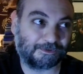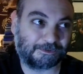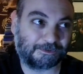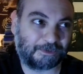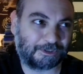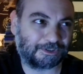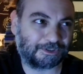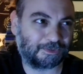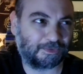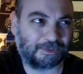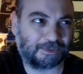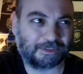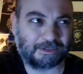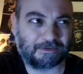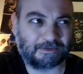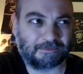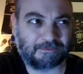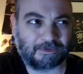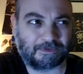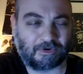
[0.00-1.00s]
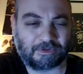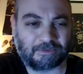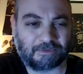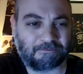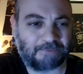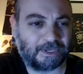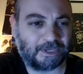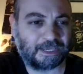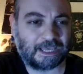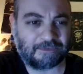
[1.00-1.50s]
especially when all the
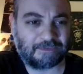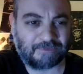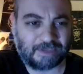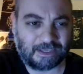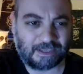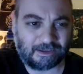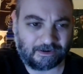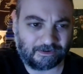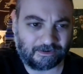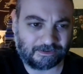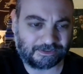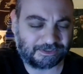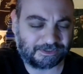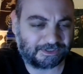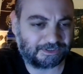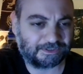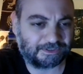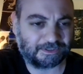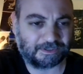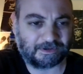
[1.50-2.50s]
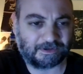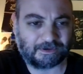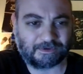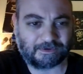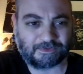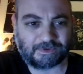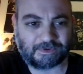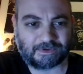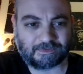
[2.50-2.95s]
big heavy hitters, you know,